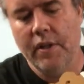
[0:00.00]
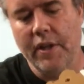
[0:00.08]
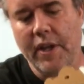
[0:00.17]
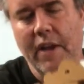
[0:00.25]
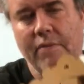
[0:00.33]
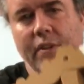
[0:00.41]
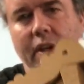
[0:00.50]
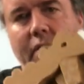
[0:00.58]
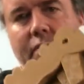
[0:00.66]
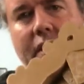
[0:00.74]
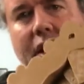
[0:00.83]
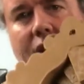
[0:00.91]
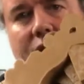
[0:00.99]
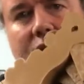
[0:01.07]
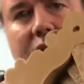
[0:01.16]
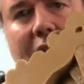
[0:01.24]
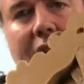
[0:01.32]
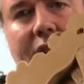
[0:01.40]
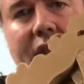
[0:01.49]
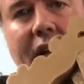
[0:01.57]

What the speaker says: that have dovetail slots